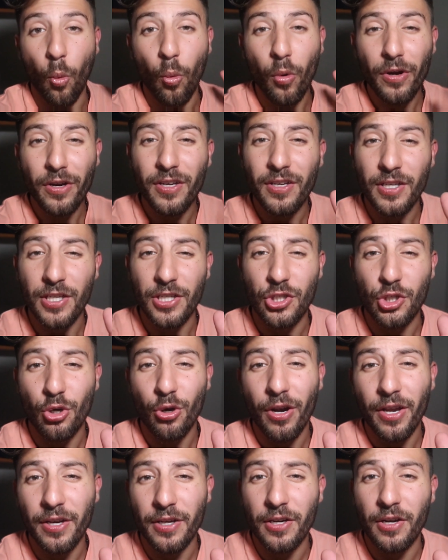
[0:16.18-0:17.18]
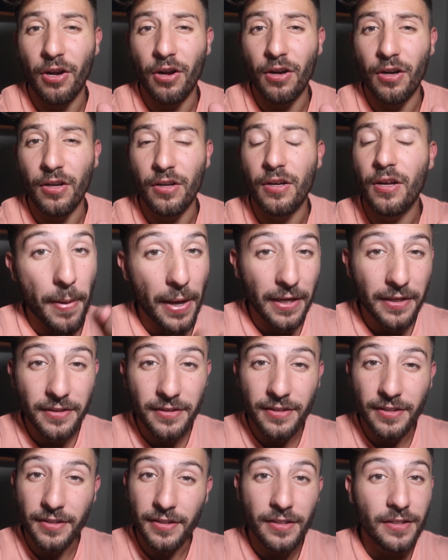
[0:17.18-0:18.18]
we're gonna try to call
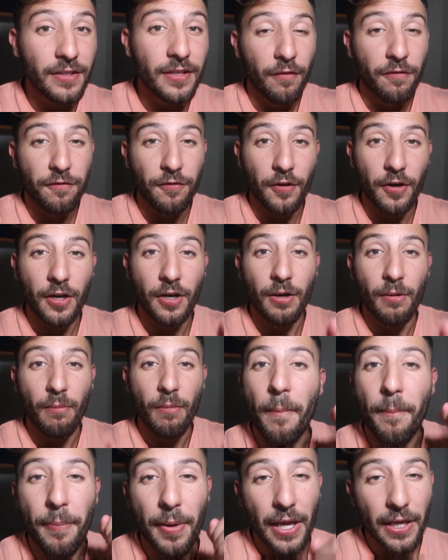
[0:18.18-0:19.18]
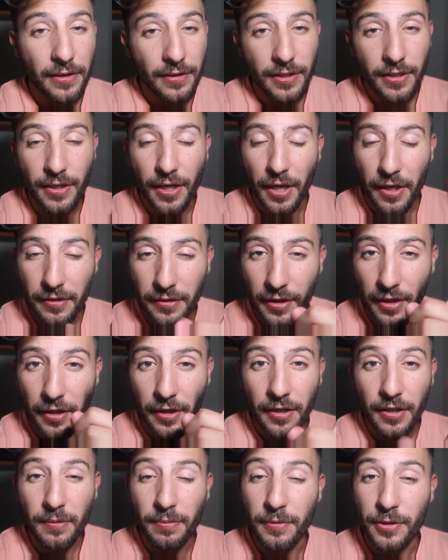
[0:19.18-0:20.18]
Bendy from Bendy and the
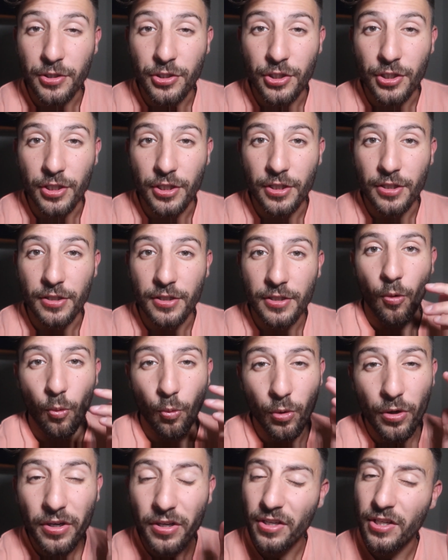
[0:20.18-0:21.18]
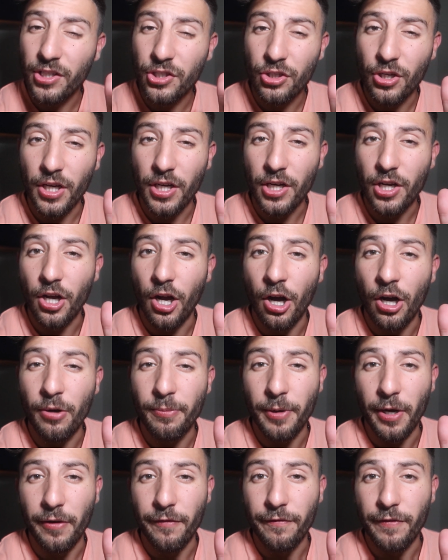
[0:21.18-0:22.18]
Ink Machine. We're gonna try to call
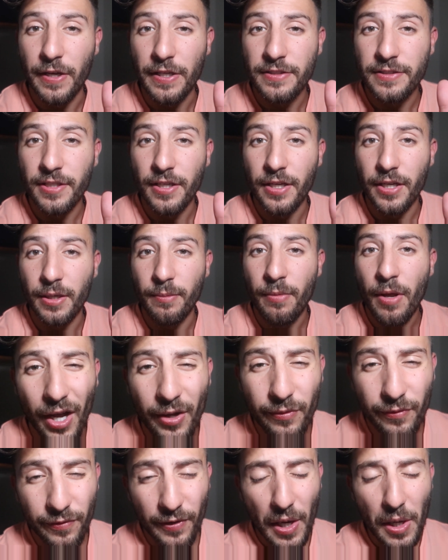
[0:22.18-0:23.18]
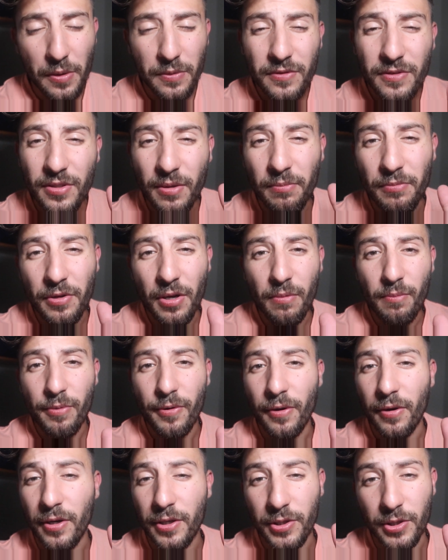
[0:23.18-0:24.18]
him on FaceTime. I found some
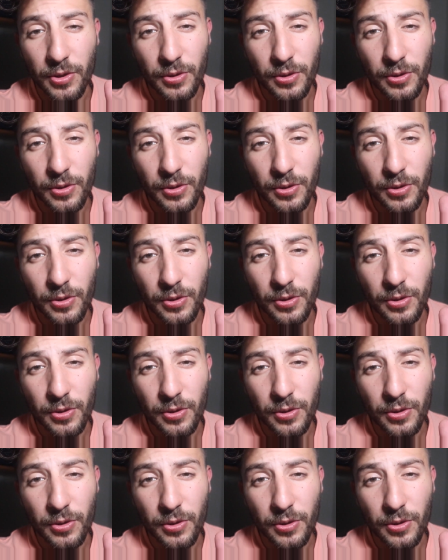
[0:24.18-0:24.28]
number on